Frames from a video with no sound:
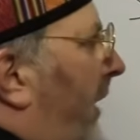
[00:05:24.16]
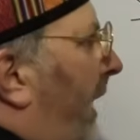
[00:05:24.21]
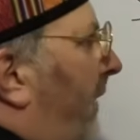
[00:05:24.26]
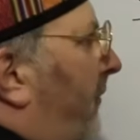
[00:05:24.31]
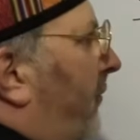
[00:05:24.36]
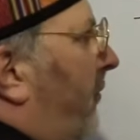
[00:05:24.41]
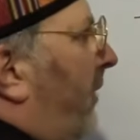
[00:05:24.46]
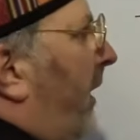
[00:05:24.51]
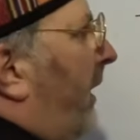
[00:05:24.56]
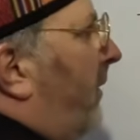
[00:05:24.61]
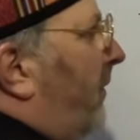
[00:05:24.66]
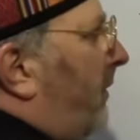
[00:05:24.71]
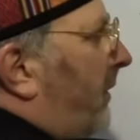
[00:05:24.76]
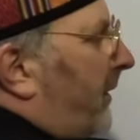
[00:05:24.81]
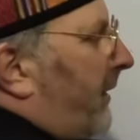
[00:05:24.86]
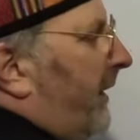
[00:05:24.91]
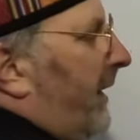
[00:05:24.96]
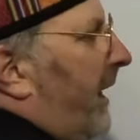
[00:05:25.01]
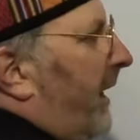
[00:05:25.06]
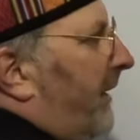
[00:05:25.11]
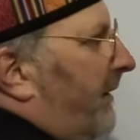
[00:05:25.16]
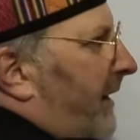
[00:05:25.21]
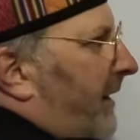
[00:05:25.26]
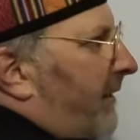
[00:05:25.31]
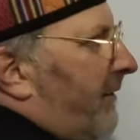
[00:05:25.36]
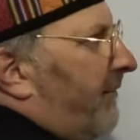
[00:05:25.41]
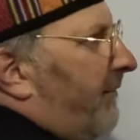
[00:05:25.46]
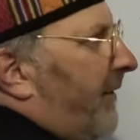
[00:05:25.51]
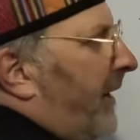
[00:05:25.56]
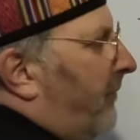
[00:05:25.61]
life cycle, and he
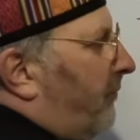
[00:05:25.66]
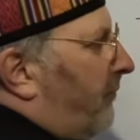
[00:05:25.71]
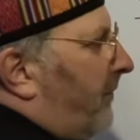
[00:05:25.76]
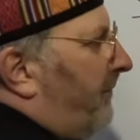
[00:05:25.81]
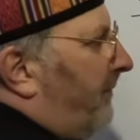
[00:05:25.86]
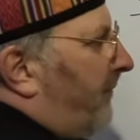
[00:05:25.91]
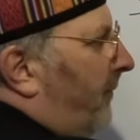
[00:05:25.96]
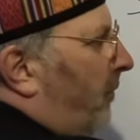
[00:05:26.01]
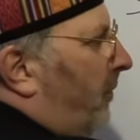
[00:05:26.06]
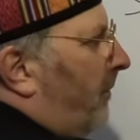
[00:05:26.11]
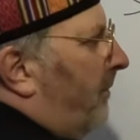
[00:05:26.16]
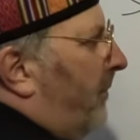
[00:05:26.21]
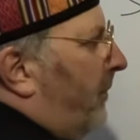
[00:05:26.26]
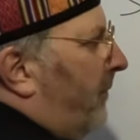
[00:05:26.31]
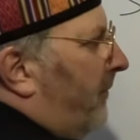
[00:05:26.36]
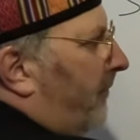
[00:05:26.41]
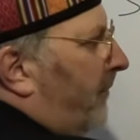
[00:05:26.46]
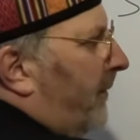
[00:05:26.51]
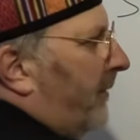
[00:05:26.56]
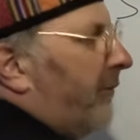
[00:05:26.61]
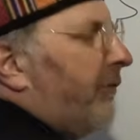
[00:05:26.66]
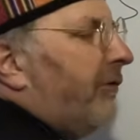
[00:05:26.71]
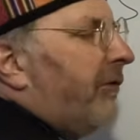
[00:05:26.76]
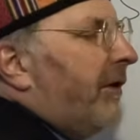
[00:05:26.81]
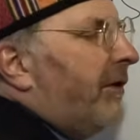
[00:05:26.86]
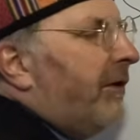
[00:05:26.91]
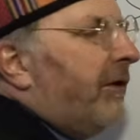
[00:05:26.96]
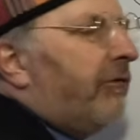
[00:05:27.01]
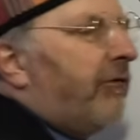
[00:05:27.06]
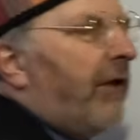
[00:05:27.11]
identified reform movements
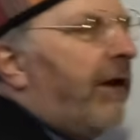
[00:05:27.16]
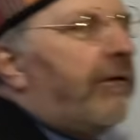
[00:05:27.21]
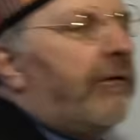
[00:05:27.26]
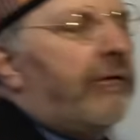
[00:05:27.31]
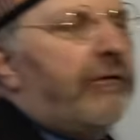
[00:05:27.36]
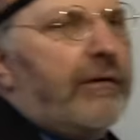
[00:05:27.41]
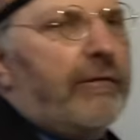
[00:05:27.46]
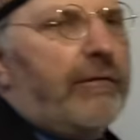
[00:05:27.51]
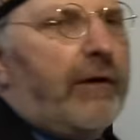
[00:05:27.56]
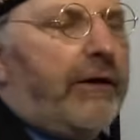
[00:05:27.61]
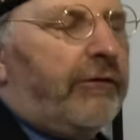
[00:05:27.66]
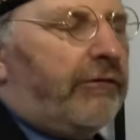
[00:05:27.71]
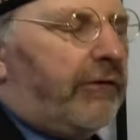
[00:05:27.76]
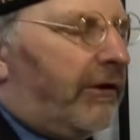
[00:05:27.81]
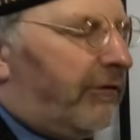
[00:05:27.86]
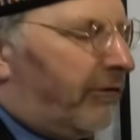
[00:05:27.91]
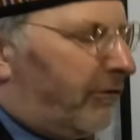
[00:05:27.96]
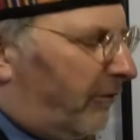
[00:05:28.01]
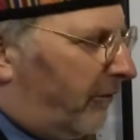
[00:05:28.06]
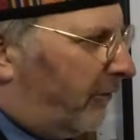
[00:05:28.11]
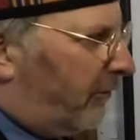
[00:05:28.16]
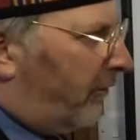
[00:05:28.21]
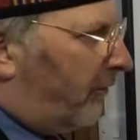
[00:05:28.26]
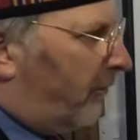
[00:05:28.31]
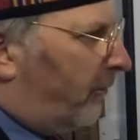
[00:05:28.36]
in these other civilizations